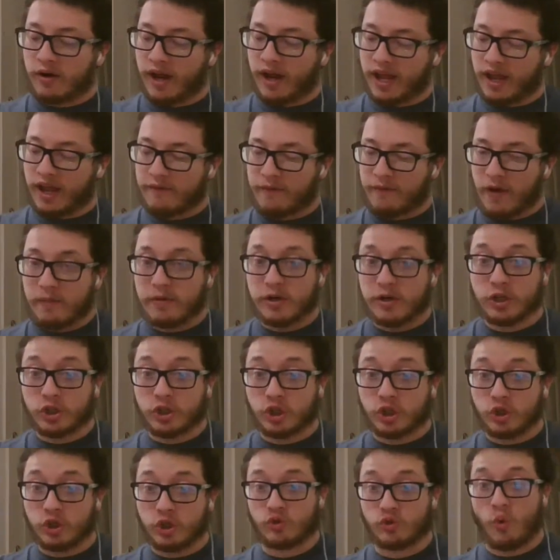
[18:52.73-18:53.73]
Okay, if I were
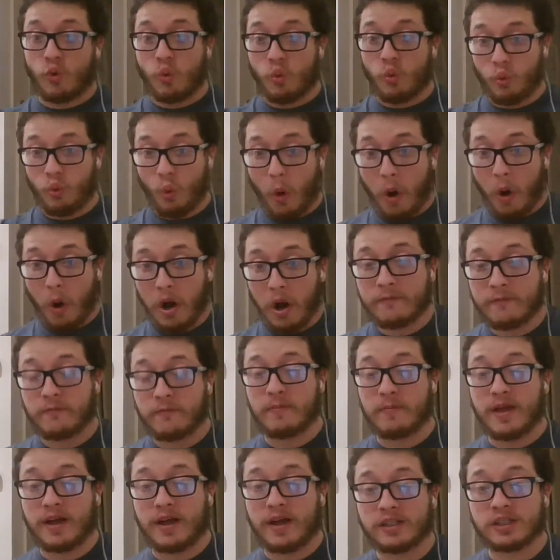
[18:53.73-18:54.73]
to choose
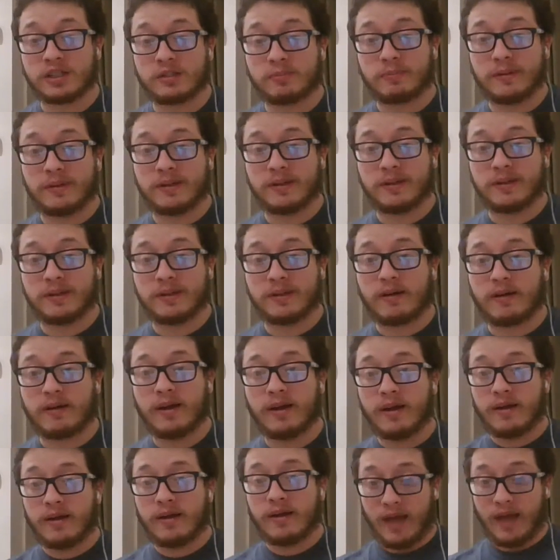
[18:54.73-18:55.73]
one from the Undisputed
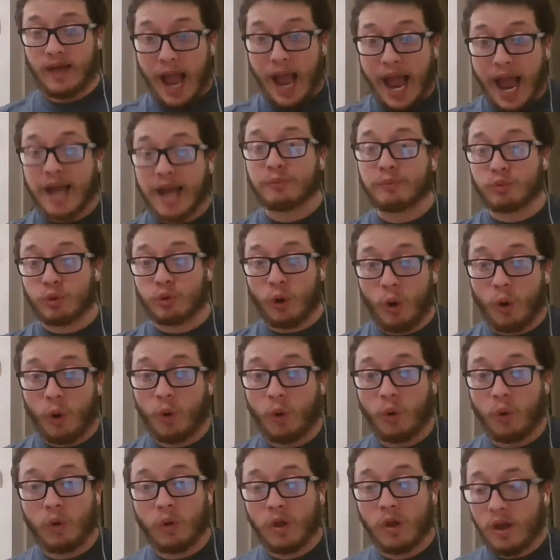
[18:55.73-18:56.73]
Era, Adam
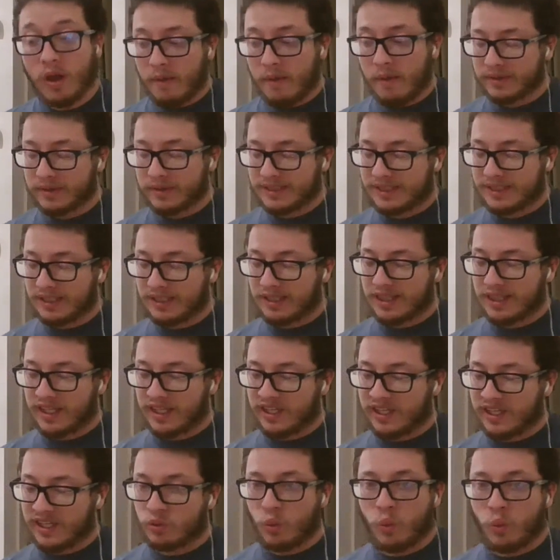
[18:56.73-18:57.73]
Cole. But see, the
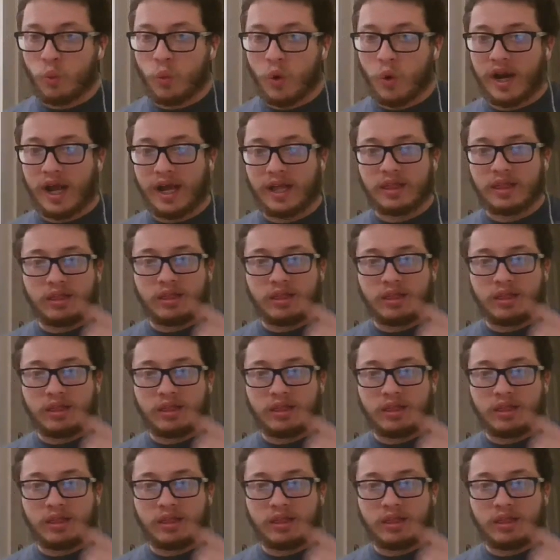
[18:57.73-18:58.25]
thing is, what